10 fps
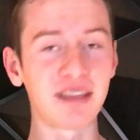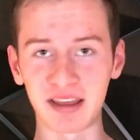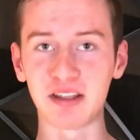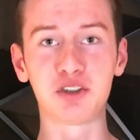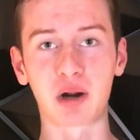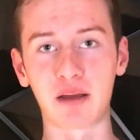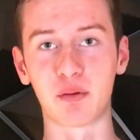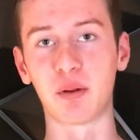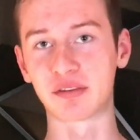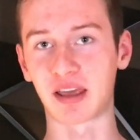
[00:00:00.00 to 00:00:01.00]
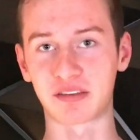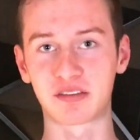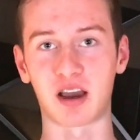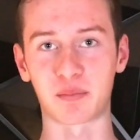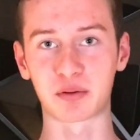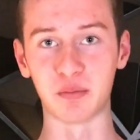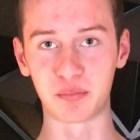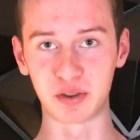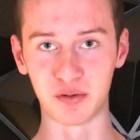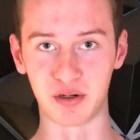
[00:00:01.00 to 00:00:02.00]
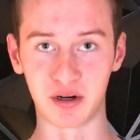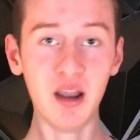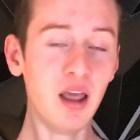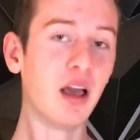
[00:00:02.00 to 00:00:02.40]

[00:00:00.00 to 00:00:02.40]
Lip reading: daily drivable desktop computer.